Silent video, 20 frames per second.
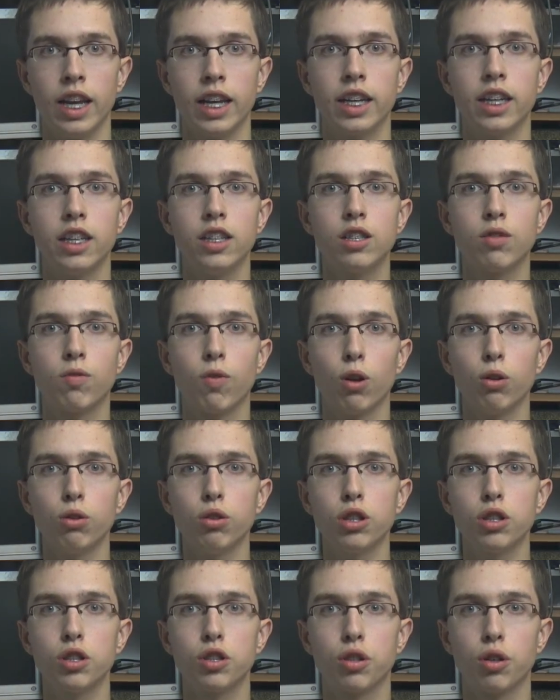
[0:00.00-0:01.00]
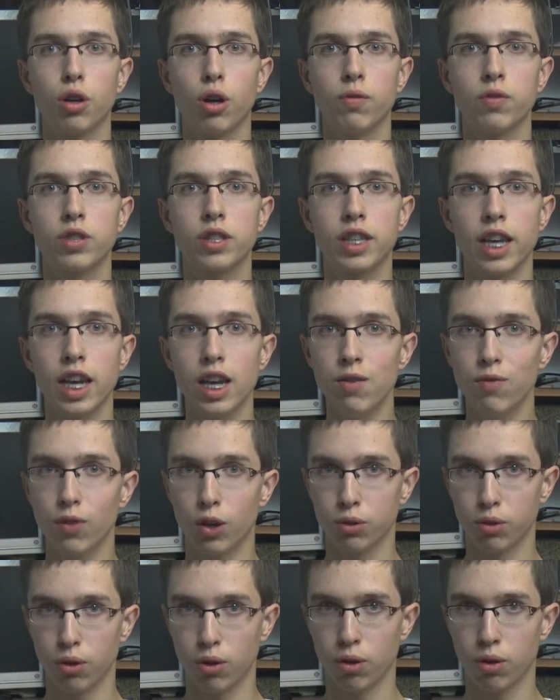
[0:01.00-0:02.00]
Here is voltage drop same
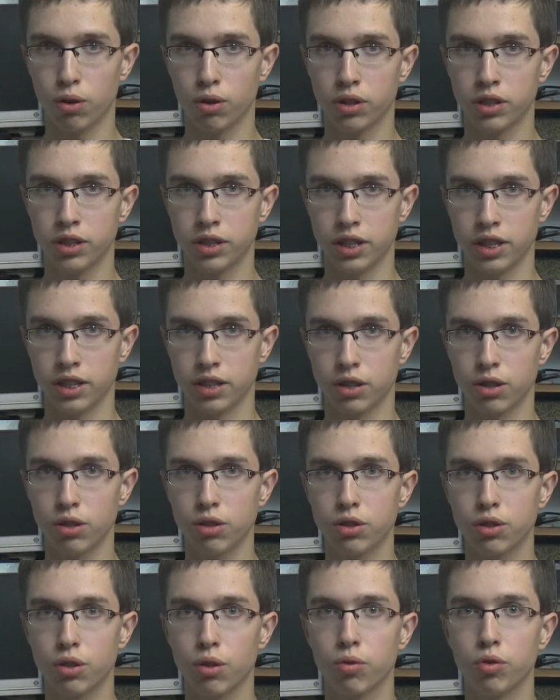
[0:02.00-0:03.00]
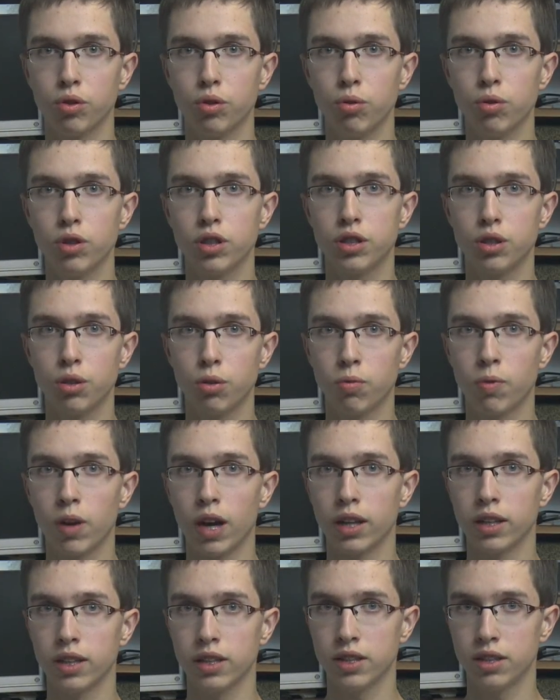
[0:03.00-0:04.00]
on all resistors, so U is
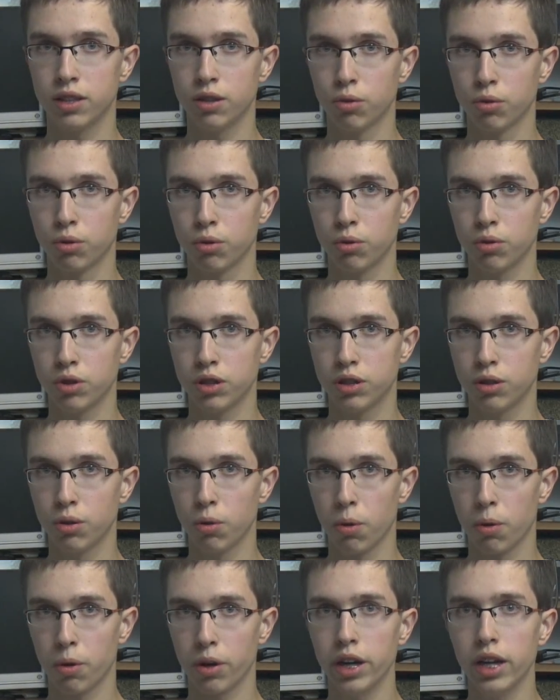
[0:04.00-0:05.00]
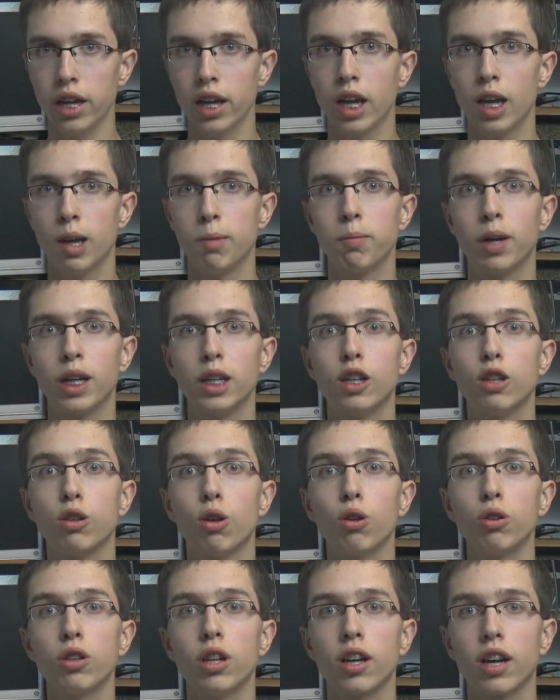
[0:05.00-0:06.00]
U1, is U2, is U3, but the
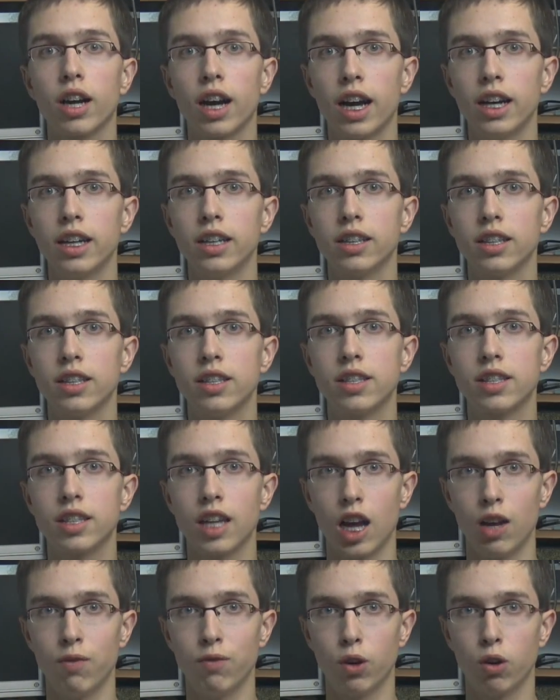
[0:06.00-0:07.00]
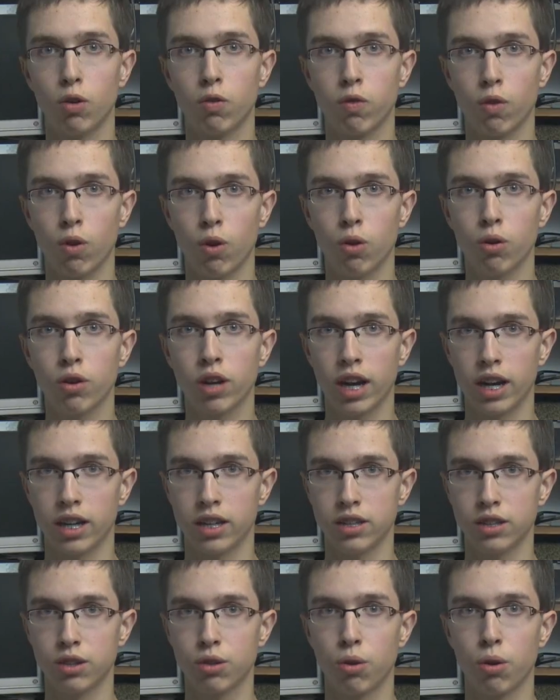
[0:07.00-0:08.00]
total current is sum of all
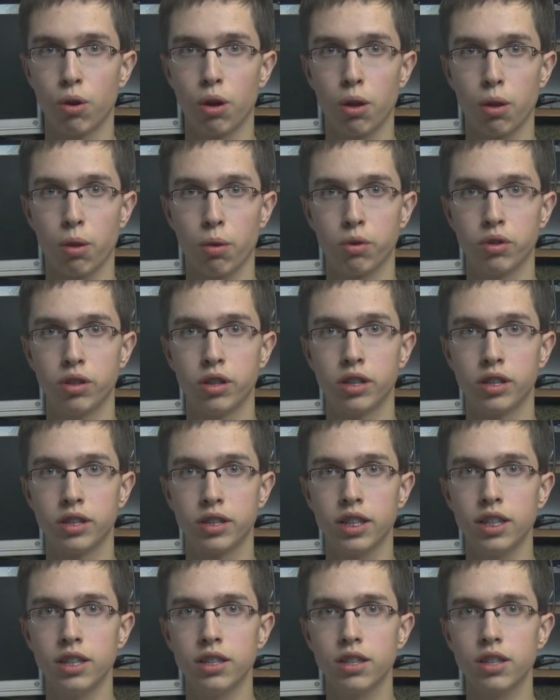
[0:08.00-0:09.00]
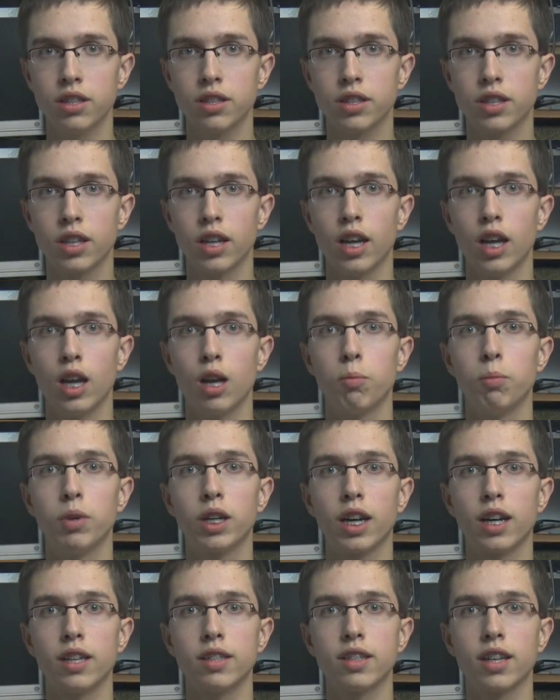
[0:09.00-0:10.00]
currents going through the resistors,
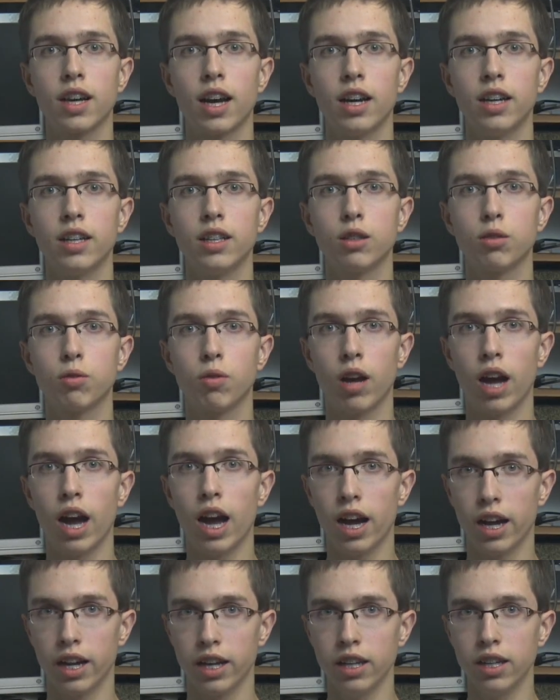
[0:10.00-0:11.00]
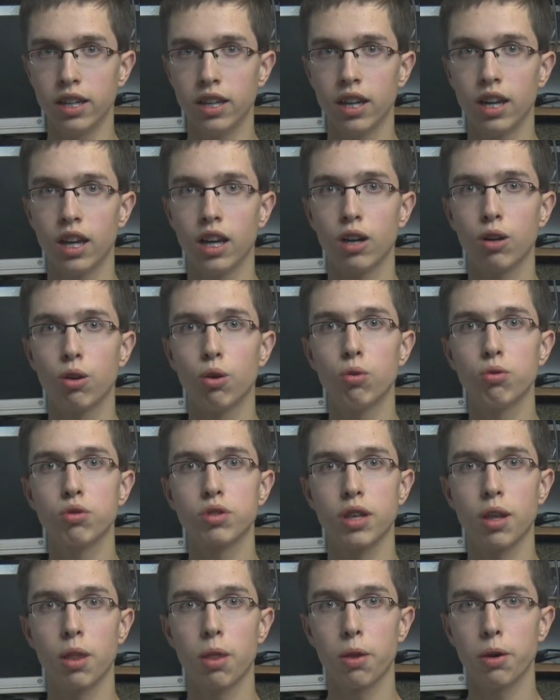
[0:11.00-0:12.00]
because current I
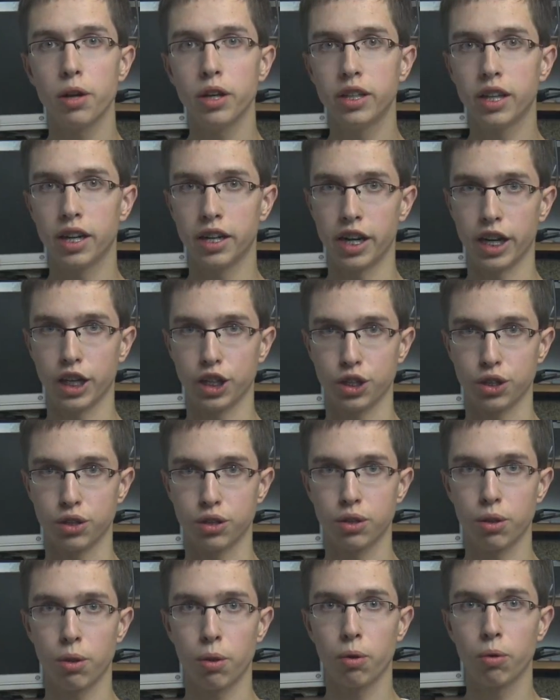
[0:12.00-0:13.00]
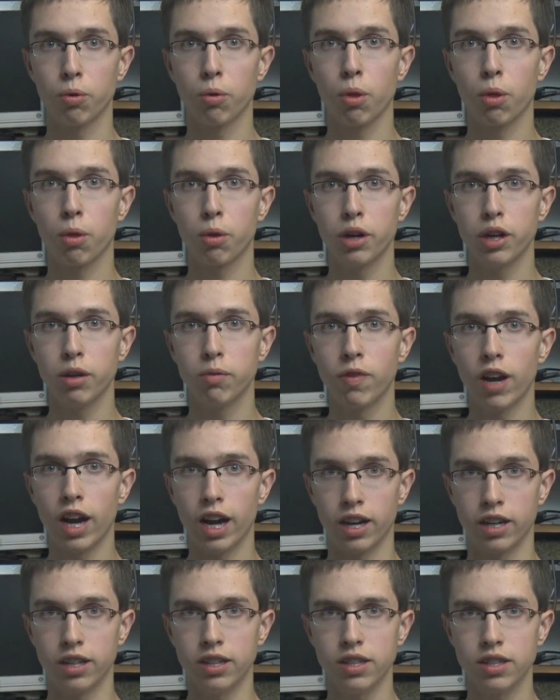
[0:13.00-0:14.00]
goes in 3 directions through 3
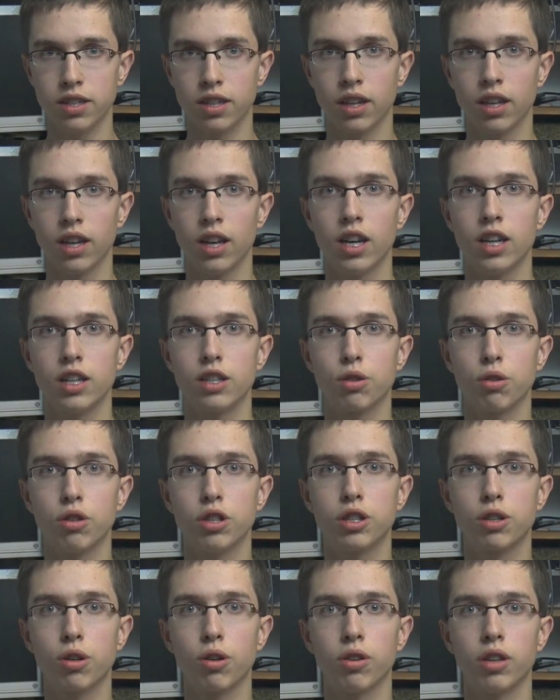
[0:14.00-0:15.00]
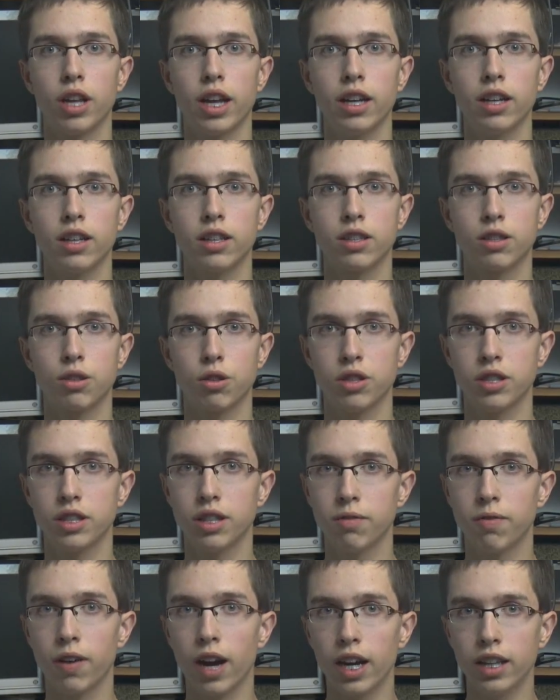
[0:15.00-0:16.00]
wires, so it's
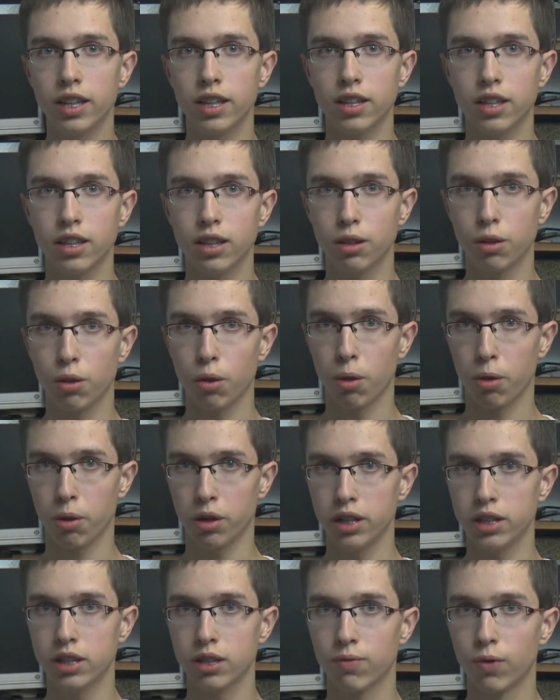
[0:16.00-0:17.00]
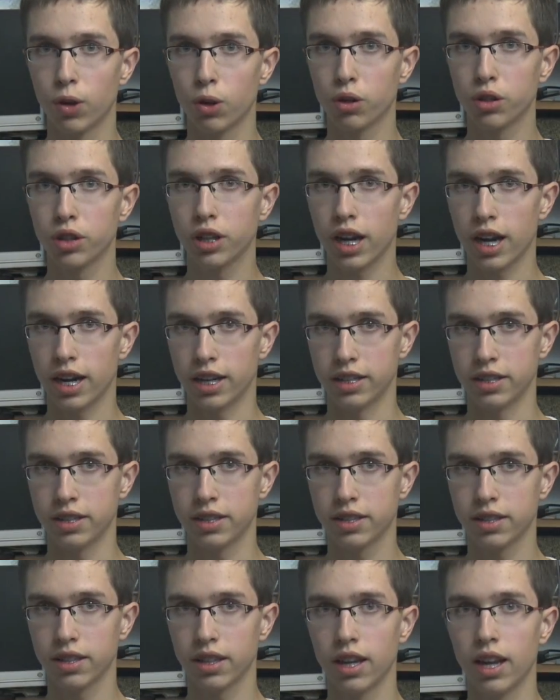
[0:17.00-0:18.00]
divided into 3 smaller
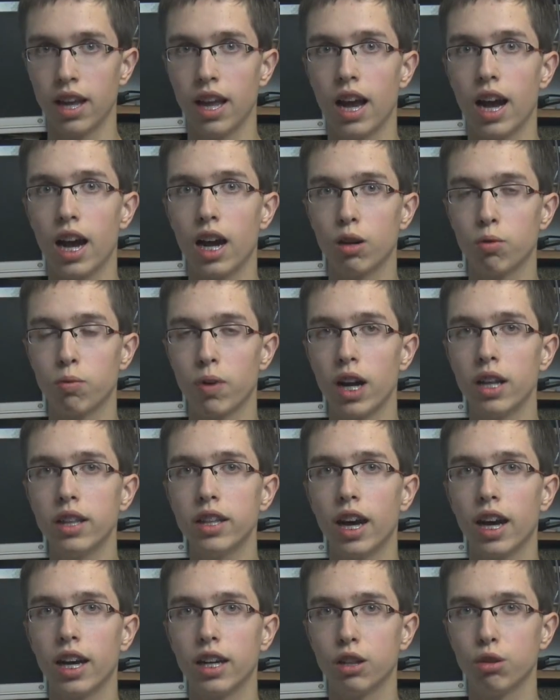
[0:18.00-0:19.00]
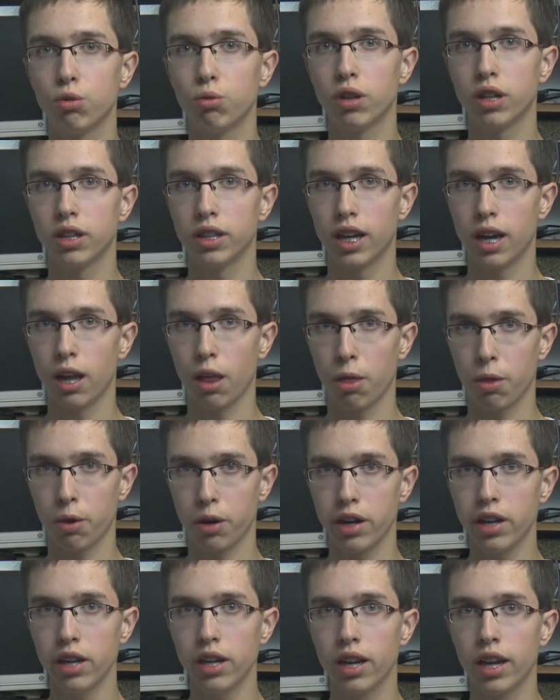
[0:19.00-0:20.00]
currents, I1, I2 and
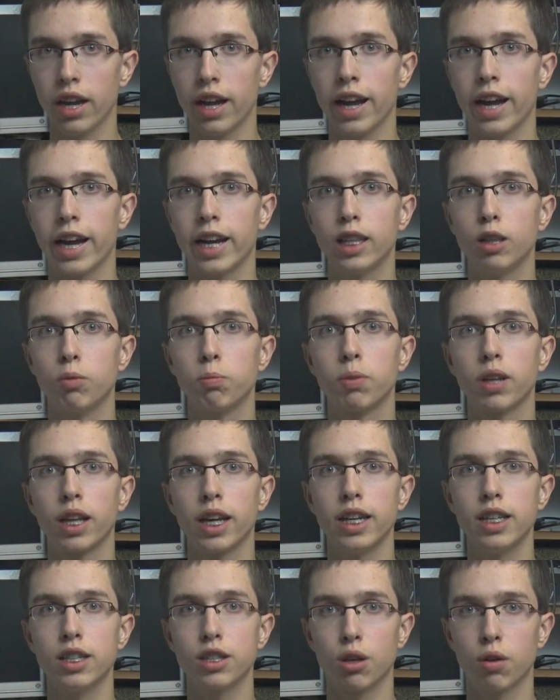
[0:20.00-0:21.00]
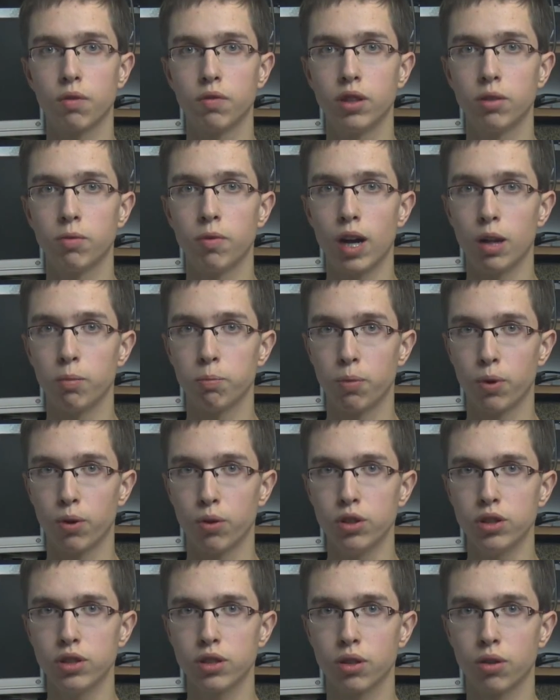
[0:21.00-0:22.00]
I3, at the place of the 1
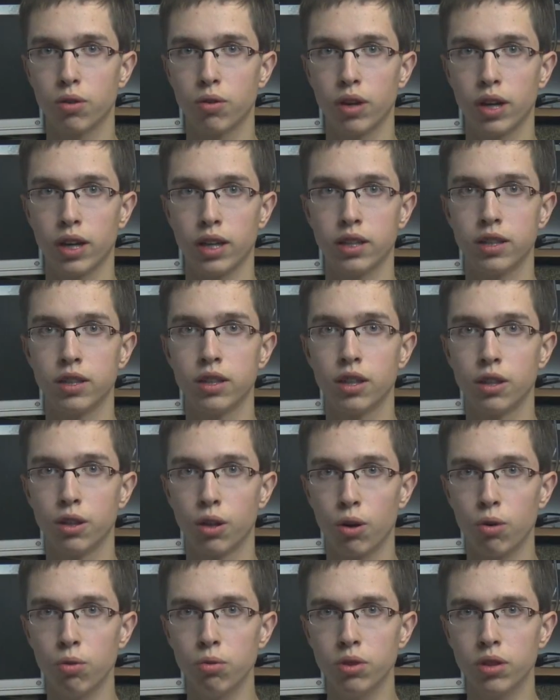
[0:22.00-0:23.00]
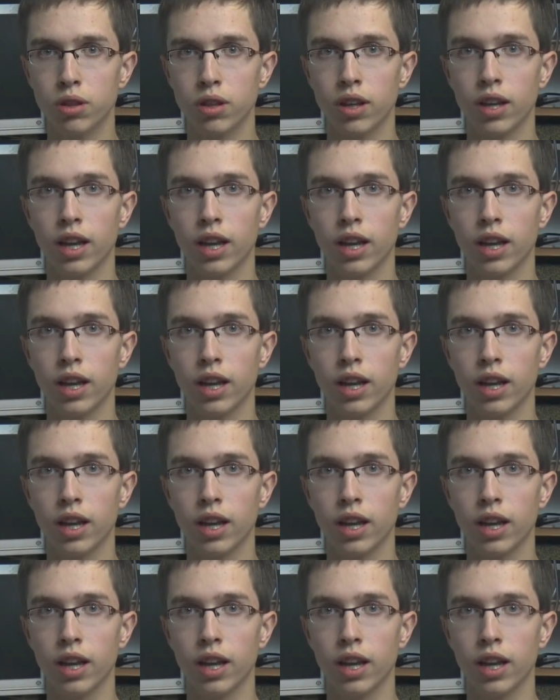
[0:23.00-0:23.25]
point, so at the node,